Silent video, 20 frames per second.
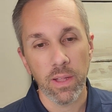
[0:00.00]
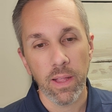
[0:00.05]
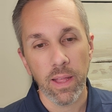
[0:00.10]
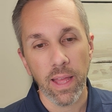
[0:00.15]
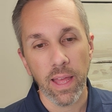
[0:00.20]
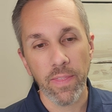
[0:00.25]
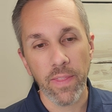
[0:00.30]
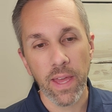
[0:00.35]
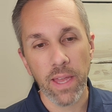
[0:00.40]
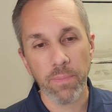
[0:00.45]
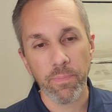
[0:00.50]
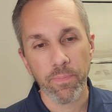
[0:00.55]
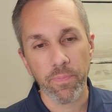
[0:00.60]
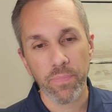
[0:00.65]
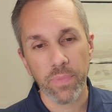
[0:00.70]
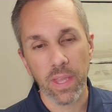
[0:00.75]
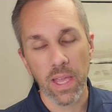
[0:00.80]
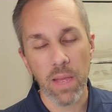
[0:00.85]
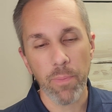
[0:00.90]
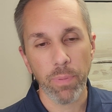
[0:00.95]
And then
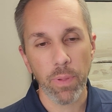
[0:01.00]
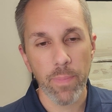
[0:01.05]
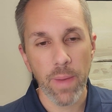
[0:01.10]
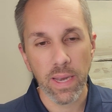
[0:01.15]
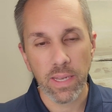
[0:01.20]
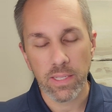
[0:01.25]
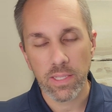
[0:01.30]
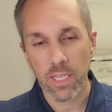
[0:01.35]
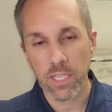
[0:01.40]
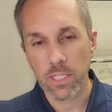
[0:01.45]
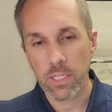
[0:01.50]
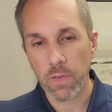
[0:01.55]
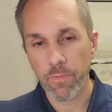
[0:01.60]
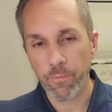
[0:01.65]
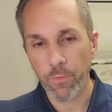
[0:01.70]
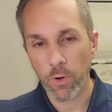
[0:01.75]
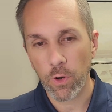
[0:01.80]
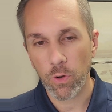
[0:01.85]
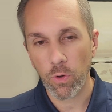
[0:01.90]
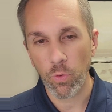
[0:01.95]
implement a system
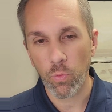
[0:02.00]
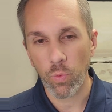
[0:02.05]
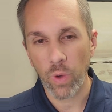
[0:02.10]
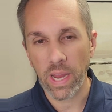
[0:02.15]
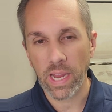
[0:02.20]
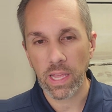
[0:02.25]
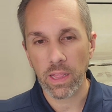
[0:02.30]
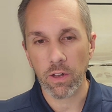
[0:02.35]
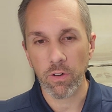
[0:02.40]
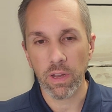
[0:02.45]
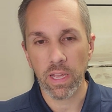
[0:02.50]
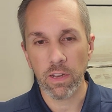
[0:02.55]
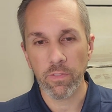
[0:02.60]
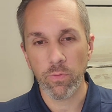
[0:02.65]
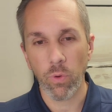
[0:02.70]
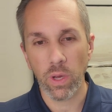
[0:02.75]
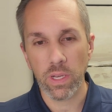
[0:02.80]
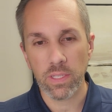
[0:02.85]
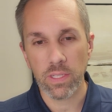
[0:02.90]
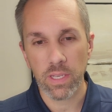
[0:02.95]
for regular
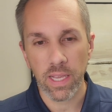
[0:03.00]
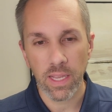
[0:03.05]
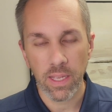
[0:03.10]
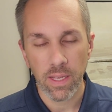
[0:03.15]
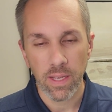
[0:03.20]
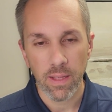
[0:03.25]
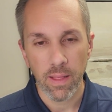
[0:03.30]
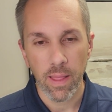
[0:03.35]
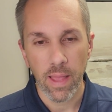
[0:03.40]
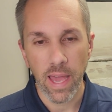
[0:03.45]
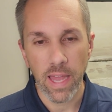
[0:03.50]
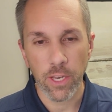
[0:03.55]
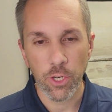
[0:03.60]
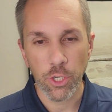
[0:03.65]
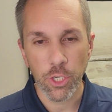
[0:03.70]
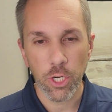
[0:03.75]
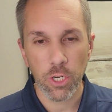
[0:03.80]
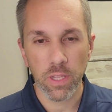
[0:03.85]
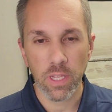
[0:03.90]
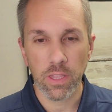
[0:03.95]
invoicing and
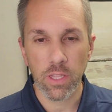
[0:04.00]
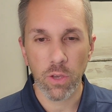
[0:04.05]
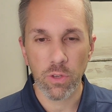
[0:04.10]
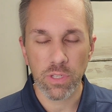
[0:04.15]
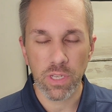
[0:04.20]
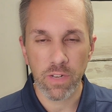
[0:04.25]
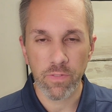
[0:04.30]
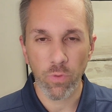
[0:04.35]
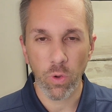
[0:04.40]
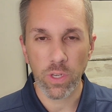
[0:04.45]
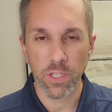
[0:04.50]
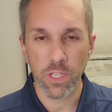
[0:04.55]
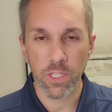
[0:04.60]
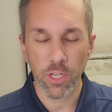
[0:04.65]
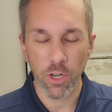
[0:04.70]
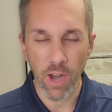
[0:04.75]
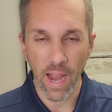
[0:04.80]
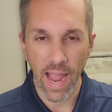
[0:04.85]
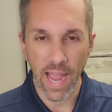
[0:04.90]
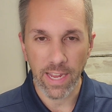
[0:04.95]
ensure that those invoices
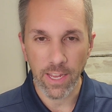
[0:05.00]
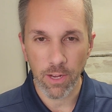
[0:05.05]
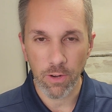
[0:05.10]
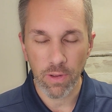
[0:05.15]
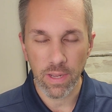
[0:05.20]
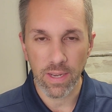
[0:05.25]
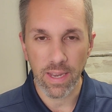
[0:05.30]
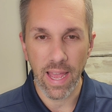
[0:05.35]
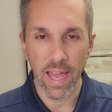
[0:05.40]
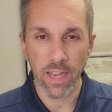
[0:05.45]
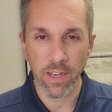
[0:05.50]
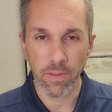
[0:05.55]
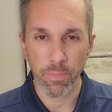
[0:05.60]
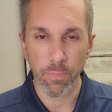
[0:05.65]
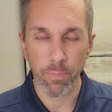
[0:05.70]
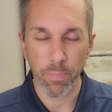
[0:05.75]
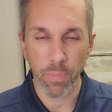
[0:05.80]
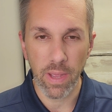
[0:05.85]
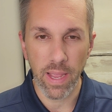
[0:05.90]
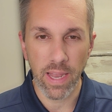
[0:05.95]
are accurate and
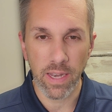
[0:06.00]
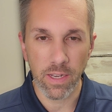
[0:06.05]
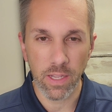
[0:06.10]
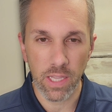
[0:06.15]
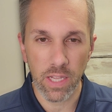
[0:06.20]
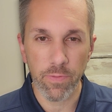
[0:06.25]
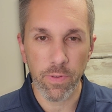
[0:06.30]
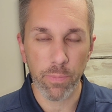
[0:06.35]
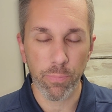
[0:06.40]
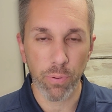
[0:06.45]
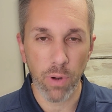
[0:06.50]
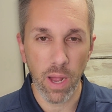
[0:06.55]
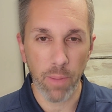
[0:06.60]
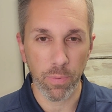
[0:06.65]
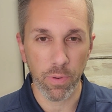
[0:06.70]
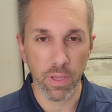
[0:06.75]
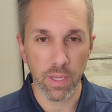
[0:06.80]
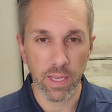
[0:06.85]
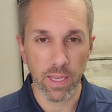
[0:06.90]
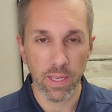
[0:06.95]
delivered
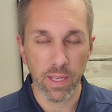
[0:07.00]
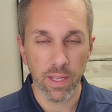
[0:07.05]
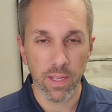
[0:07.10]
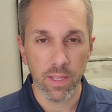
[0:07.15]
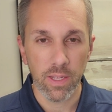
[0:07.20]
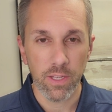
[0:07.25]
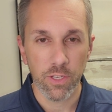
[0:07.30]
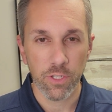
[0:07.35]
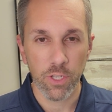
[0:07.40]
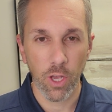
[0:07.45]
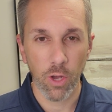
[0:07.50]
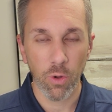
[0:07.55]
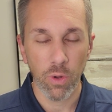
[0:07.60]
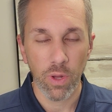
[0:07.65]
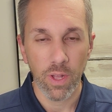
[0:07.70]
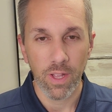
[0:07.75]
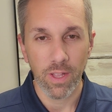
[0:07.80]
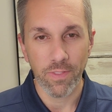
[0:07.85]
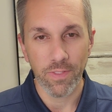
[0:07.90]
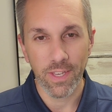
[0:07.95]
properly. So
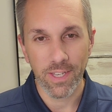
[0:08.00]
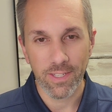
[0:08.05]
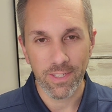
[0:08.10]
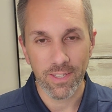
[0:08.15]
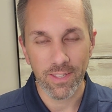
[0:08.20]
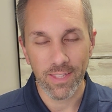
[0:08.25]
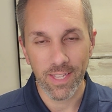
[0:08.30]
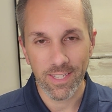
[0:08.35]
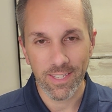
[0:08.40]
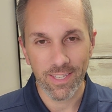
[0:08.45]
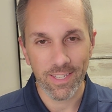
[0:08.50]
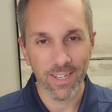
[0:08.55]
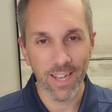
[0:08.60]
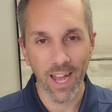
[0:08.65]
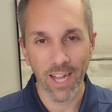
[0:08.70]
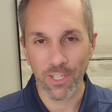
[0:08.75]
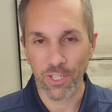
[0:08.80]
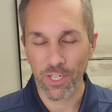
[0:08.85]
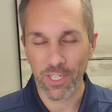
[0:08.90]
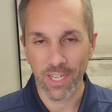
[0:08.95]
this is
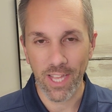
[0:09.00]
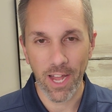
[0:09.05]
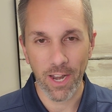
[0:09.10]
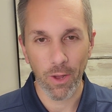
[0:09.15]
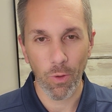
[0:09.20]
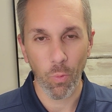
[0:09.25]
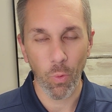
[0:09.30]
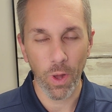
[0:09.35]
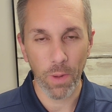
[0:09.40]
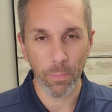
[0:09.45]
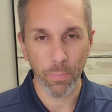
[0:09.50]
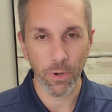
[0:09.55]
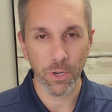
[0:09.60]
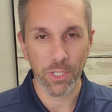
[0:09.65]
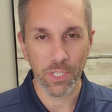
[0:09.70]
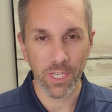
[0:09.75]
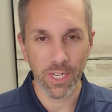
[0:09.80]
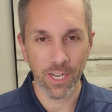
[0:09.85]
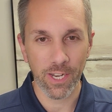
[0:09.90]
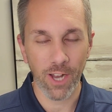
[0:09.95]
not just kind of one
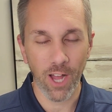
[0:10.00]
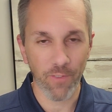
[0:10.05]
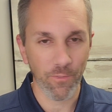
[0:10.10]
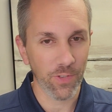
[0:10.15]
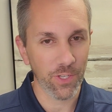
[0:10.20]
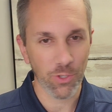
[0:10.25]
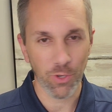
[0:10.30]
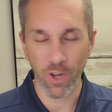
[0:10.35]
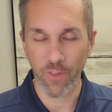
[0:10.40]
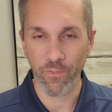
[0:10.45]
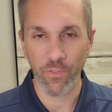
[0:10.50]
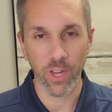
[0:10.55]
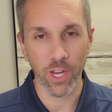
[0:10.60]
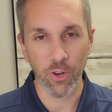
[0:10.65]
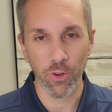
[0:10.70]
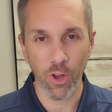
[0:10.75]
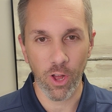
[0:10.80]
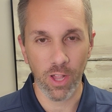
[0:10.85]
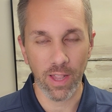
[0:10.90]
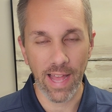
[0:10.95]
person in office trying to figure
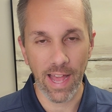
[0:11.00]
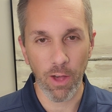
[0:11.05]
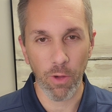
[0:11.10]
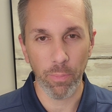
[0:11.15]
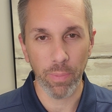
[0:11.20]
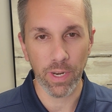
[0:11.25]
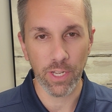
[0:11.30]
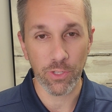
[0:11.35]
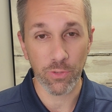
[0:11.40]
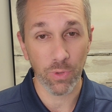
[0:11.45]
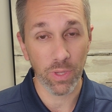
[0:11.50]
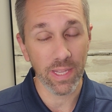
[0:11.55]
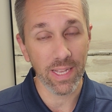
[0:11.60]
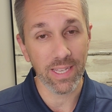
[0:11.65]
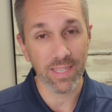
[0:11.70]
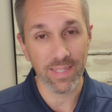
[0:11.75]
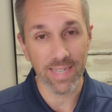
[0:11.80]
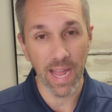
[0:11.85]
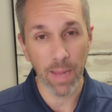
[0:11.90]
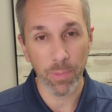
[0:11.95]
it all out, but it's really
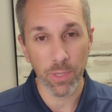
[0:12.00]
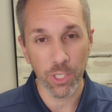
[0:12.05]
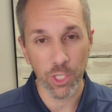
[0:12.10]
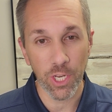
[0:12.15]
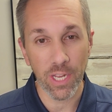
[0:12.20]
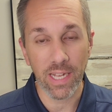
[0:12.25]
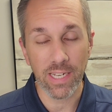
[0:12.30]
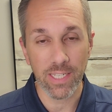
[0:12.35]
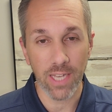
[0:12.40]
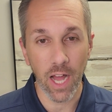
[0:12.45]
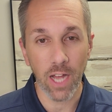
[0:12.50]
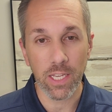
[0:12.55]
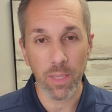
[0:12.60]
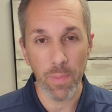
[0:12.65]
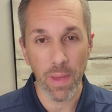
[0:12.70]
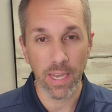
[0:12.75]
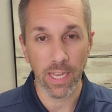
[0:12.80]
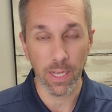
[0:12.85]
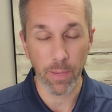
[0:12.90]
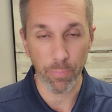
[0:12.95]
establishing and
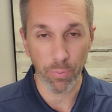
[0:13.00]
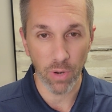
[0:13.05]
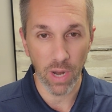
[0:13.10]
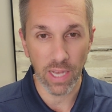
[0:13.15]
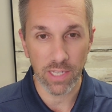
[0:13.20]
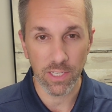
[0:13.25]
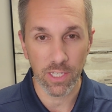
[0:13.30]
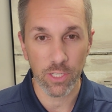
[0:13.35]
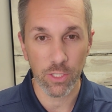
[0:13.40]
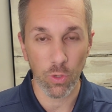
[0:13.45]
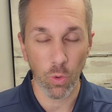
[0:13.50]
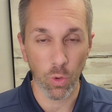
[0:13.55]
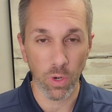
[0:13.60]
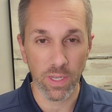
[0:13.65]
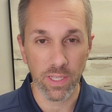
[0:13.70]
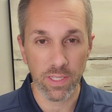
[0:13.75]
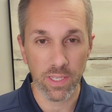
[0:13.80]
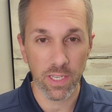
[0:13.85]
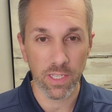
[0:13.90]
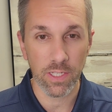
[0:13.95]
documenting a process or a
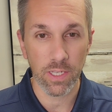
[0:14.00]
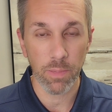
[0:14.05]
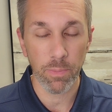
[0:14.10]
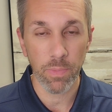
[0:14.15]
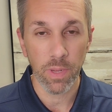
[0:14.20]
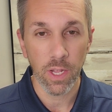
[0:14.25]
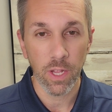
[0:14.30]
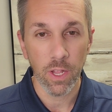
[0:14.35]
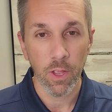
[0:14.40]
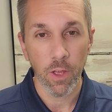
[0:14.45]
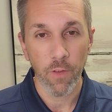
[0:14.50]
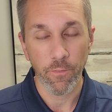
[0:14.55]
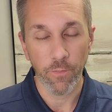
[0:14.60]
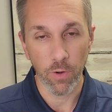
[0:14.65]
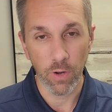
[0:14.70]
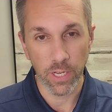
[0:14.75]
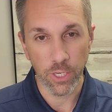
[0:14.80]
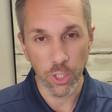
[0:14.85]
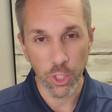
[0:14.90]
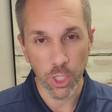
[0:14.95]
system
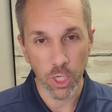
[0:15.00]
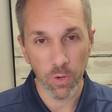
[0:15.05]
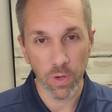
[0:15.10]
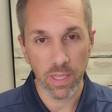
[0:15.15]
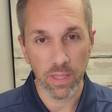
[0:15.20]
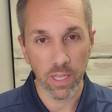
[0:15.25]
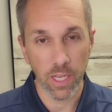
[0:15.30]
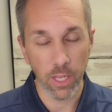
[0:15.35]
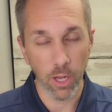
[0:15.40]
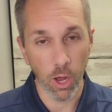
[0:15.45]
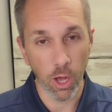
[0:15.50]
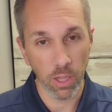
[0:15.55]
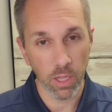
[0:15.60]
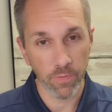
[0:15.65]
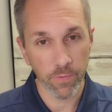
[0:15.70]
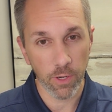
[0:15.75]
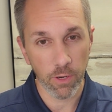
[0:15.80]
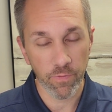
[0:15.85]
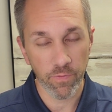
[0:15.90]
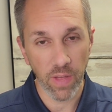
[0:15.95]
for ensuring that all
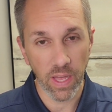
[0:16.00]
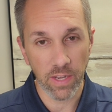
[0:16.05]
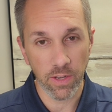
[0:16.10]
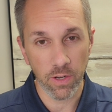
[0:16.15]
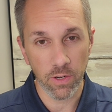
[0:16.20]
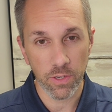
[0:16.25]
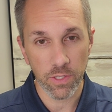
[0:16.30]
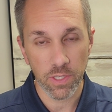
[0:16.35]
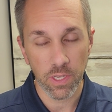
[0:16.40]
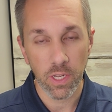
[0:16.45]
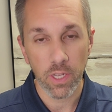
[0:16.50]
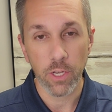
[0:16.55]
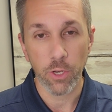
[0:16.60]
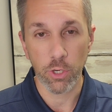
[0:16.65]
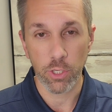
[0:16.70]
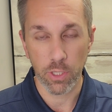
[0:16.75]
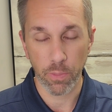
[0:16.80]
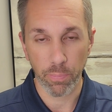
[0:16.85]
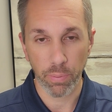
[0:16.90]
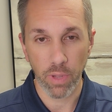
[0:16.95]
of your vendors, your
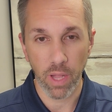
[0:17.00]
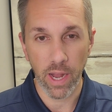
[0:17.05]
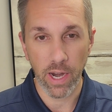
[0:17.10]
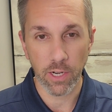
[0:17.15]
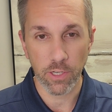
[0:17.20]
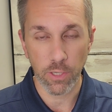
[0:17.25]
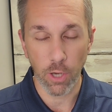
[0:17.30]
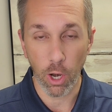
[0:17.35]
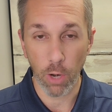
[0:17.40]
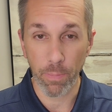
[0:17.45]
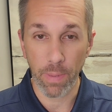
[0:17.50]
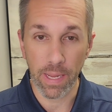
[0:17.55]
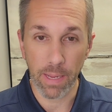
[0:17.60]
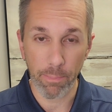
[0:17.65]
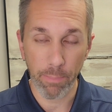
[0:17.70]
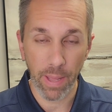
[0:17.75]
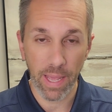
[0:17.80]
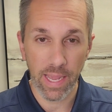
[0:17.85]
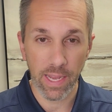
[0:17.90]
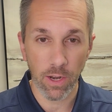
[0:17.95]
suppliers, are being
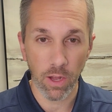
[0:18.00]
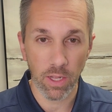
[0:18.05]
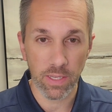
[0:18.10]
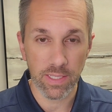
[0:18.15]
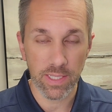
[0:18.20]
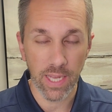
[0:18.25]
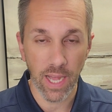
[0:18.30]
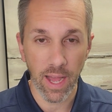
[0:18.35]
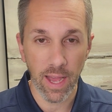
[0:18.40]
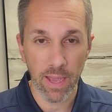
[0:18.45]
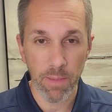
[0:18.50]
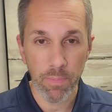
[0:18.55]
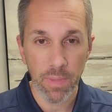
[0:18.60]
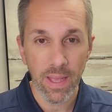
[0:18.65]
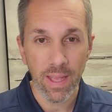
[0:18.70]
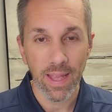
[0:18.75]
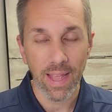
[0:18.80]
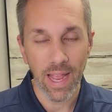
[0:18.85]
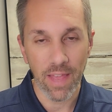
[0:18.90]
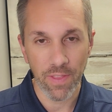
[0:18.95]
paid on time,
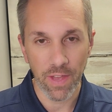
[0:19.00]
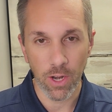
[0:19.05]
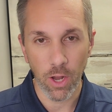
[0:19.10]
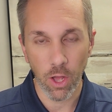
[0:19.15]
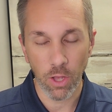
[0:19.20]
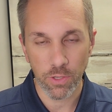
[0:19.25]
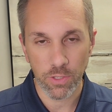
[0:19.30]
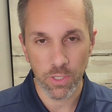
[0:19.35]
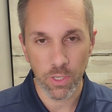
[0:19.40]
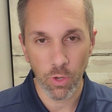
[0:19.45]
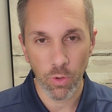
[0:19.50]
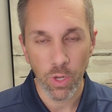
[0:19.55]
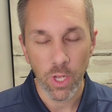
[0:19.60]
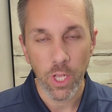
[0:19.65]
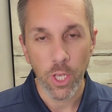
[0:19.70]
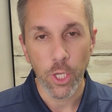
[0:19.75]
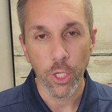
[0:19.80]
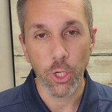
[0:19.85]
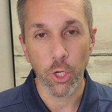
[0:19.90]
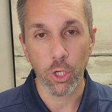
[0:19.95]
and that also
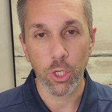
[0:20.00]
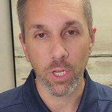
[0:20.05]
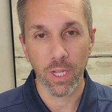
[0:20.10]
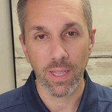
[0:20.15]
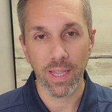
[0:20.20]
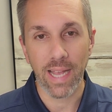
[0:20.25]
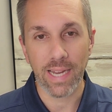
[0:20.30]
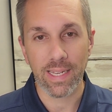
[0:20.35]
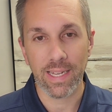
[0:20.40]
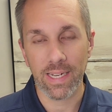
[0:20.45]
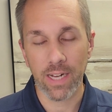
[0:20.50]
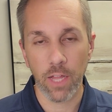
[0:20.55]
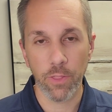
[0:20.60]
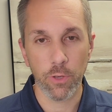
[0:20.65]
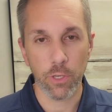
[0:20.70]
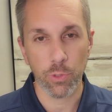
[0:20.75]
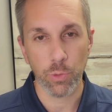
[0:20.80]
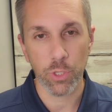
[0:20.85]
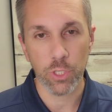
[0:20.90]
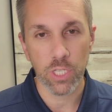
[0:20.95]
you're collecting on
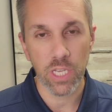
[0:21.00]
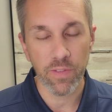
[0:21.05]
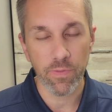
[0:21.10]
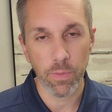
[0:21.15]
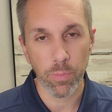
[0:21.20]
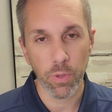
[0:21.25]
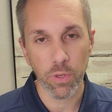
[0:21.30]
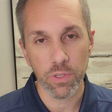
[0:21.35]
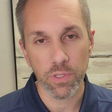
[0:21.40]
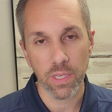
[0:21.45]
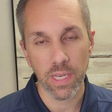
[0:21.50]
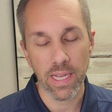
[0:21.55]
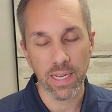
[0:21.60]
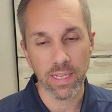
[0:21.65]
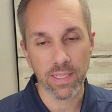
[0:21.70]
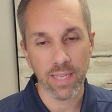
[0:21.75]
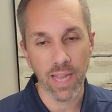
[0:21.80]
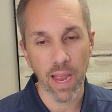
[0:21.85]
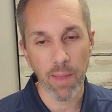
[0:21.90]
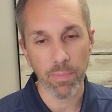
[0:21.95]
those receivables in
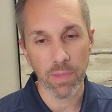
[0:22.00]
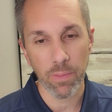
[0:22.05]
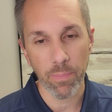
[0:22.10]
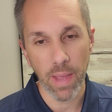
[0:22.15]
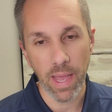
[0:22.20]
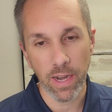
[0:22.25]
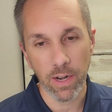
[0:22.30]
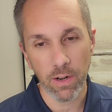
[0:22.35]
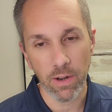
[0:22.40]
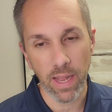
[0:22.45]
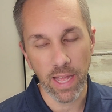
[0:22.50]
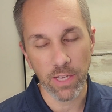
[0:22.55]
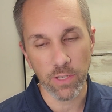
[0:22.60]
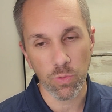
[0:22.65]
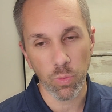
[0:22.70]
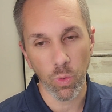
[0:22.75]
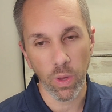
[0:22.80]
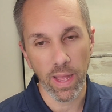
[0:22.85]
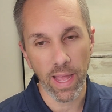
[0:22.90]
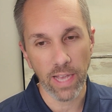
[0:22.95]
a timely manner
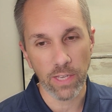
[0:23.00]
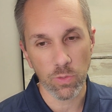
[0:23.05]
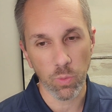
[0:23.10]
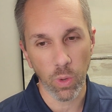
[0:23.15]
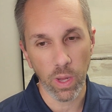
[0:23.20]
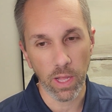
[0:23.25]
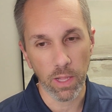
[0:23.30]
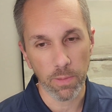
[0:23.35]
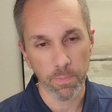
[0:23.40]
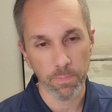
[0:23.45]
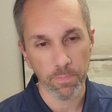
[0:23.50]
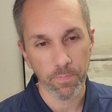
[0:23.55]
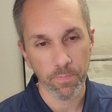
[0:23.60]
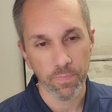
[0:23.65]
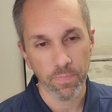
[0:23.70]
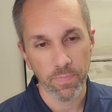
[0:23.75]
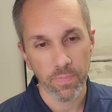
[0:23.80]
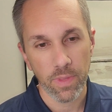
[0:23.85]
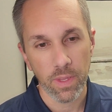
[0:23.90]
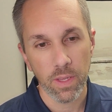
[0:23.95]
as well.
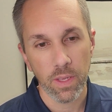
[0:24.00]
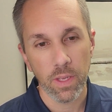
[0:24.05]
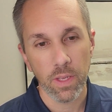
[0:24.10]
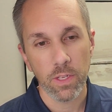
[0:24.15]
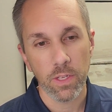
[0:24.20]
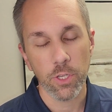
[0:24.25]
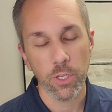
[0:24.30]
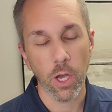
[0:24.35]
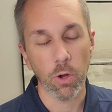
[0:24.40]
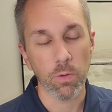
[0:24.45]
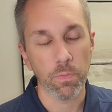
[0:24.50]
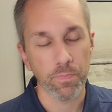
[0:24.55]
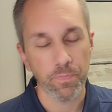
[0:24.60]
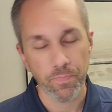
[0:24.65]
So